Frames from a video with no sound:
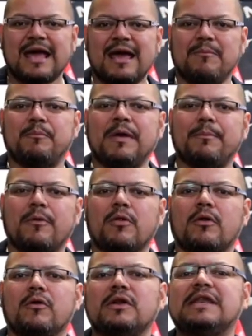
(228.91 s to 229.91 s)
and
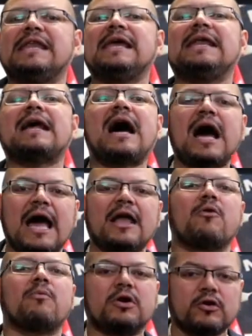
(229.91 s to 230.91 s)
people need a
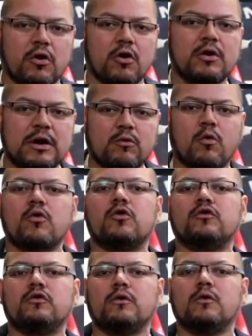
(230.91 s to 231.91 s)
higher return in order
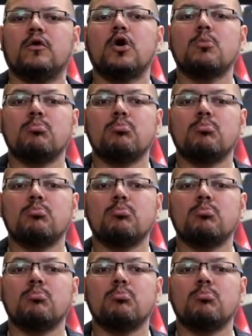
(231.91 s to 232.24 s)
to